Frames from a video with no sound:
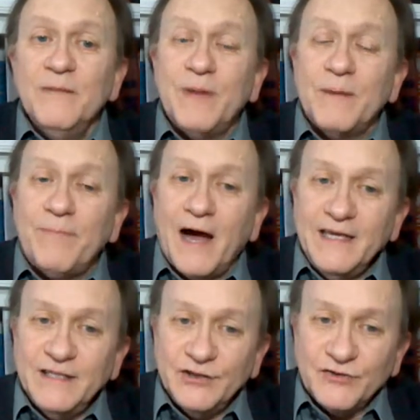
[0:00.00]
But by
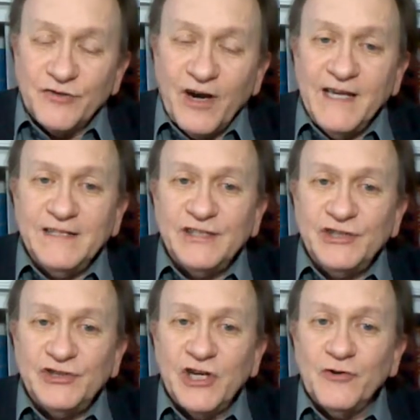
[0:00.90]
his grace, he
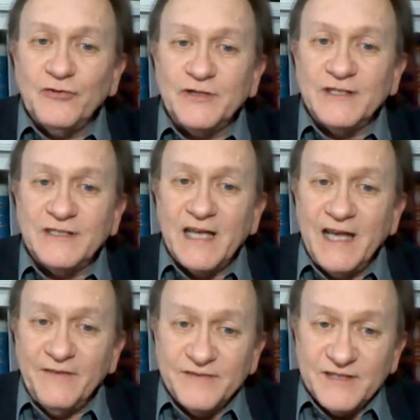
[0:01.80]
chose to
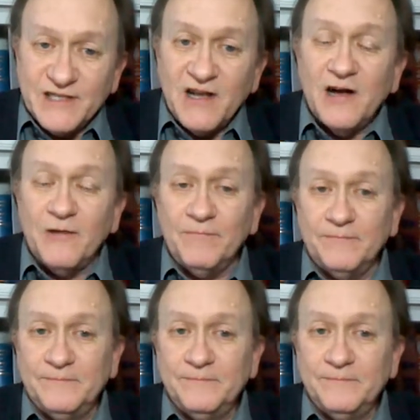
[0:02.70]
save some